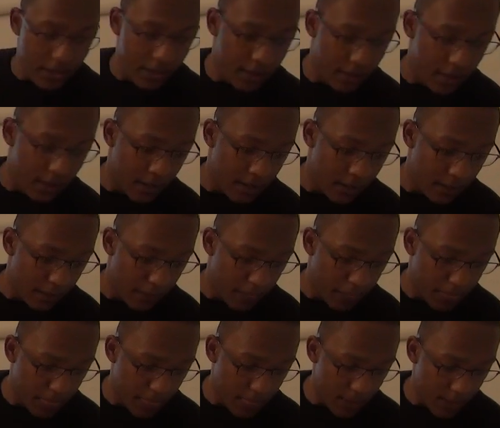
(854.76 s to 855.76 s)
Might as well do it
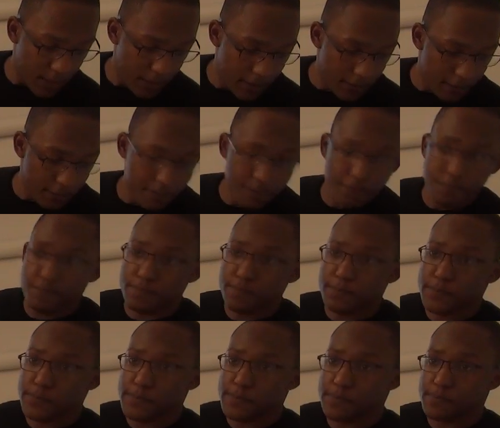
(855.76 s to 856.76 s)
now because it's saying
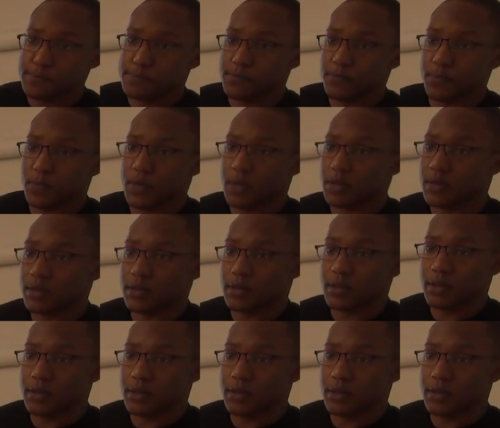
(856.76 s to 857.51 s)
12 at the moment, isn't it?